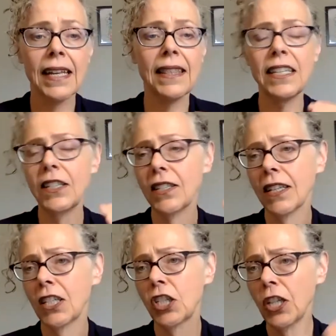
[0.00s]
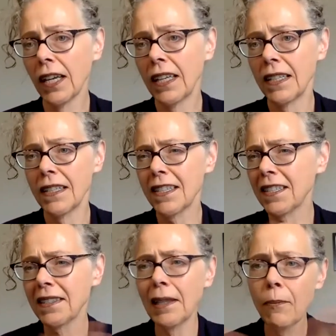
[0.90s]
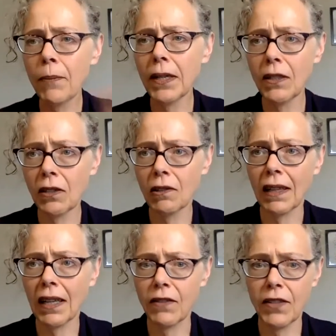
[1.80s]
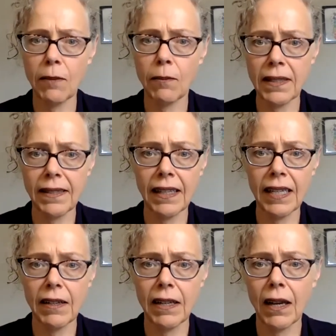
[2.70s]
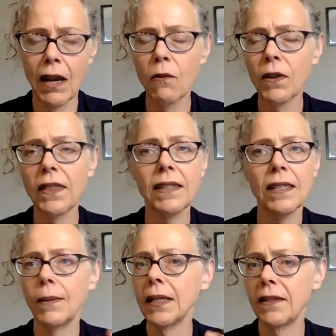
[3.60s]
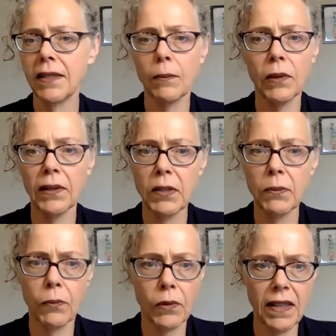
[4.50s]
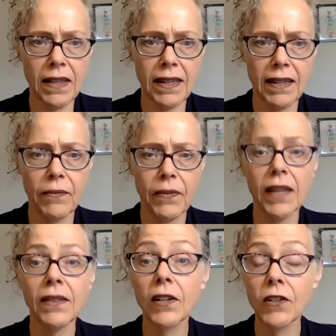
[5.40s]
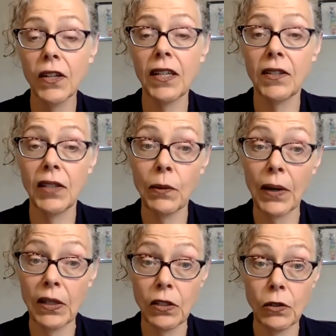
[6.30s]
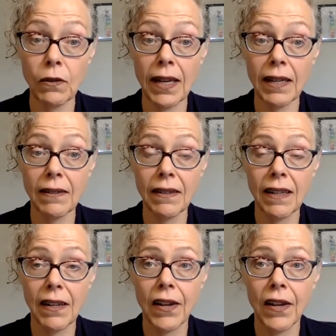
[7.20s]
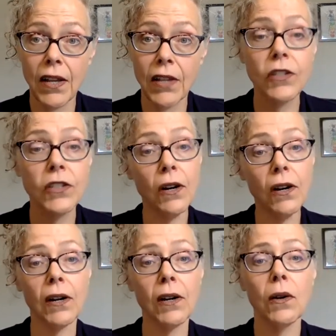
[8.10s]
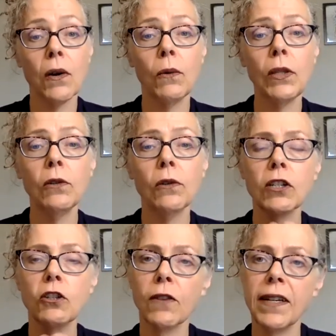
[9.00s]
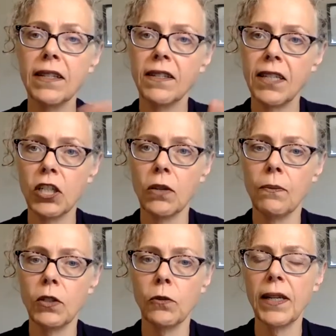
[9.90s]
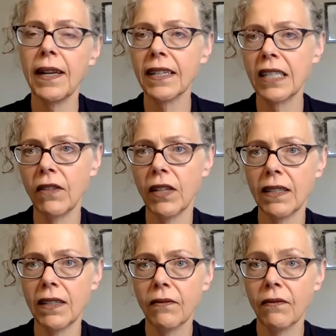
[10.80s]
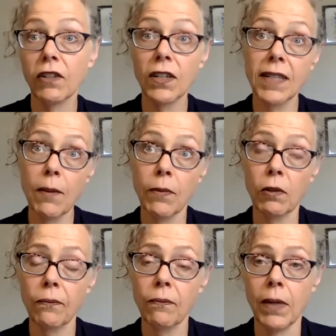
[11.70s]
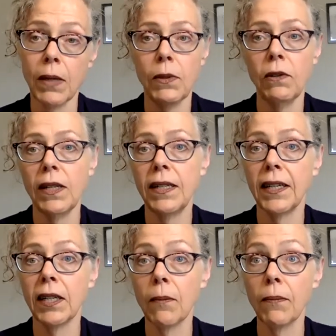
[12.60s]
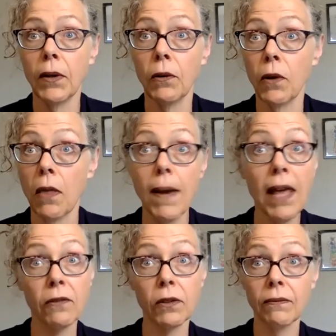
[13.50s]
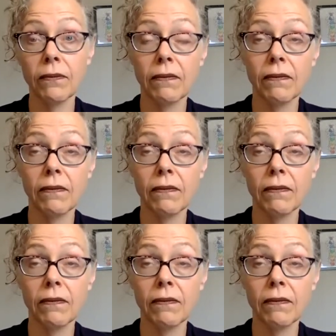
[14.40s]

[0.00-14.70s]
these check-ins slip into your life seamlessly. I want this to be as simple as breathing, and there's an easy way to do that. Start when you are in transition between activities. For example, maybe you need to get up and go to the bathroom.